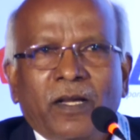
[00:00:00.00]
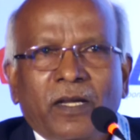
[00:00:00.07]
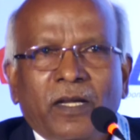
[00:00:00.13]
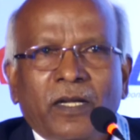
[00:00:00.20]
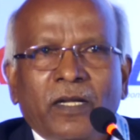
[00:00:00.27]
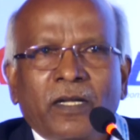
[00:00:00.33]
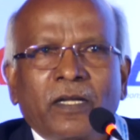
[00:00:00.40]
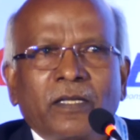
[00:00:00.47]

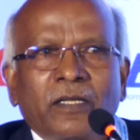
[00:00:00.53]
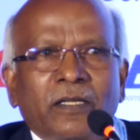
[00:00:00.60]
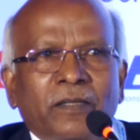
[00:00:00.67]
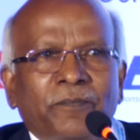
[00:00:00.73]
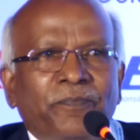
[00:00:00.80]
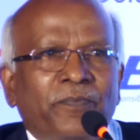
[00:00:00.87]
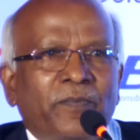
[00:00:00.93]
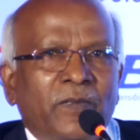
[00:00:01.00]
And
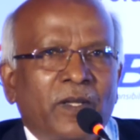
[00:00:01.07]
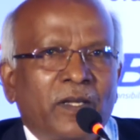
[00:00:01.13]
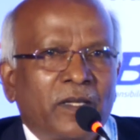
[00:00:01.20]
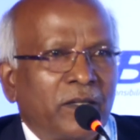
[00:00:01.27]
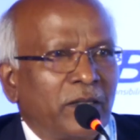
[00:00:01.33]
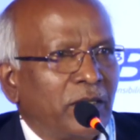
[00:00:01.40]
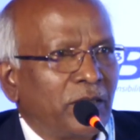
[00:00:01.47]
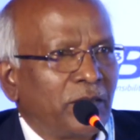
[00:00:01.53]

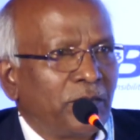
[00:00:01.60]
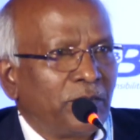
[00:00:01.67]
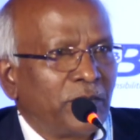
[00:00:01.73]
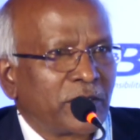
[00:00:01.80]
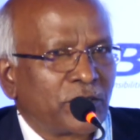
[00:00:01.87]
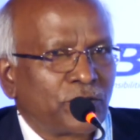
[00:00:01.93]
Mr.